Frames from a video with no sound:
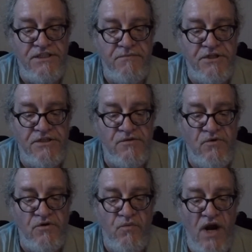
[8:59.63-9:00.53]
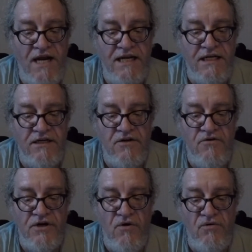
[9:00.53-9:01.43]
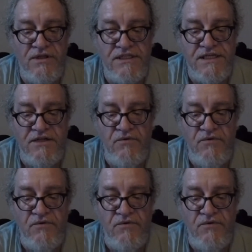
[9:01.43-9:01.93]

Commissions Worldwide Inc. and Koenig Holdings Inc.